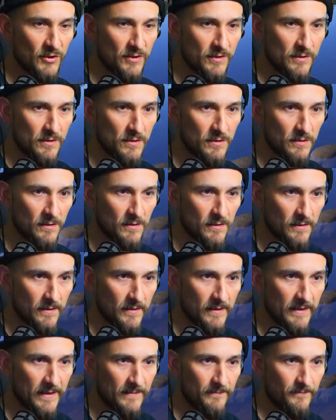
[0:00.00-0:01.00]
Worked great
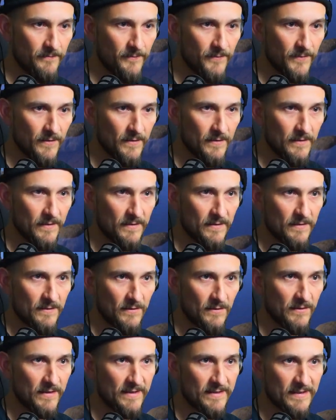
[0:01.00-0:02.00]
then, still
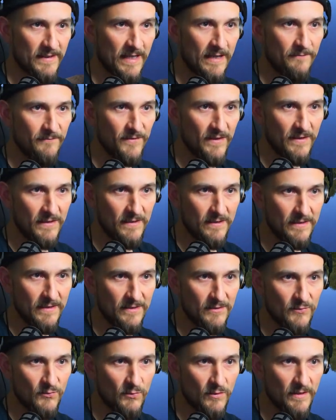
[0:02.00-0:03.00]
works now, and thank
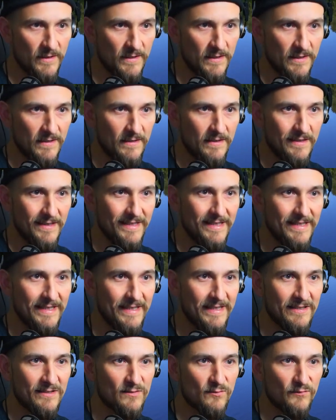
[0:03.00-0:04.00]
goodness it's working
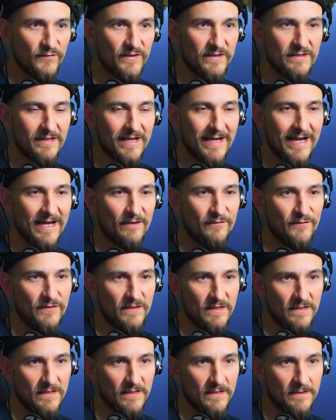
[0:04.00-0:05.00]
again. That's really,
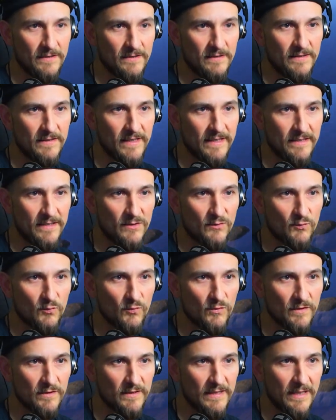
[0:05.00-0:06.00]
really nice.
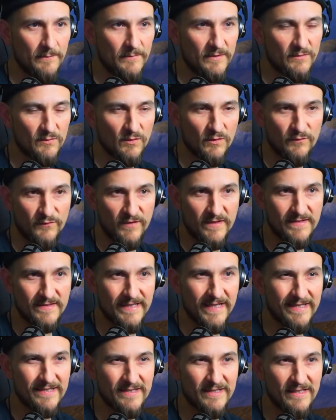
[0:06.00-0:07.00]
There are some
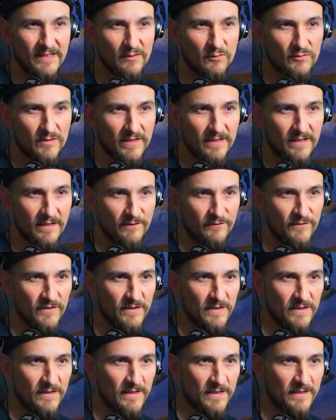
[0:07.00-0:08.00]
ground bait
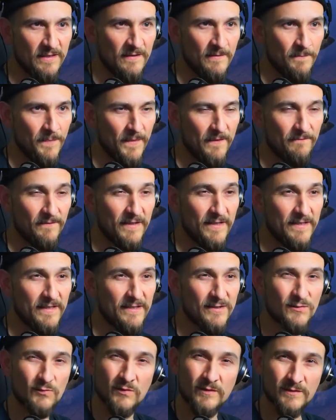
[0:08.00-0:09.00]
recipes out there for these
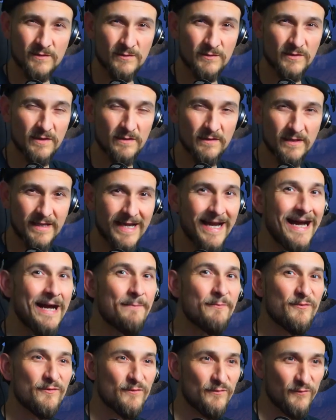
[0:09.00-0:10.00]
fish, but
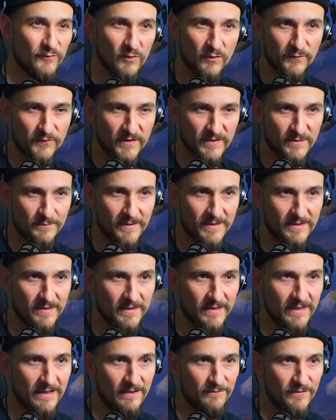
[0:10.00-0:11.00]
I've never really been a
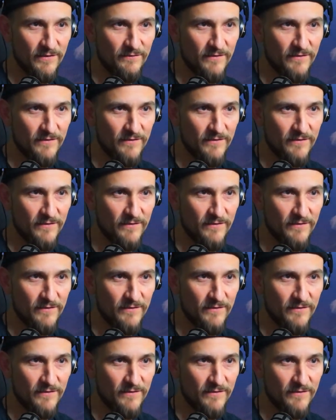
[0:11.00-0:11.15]
fan.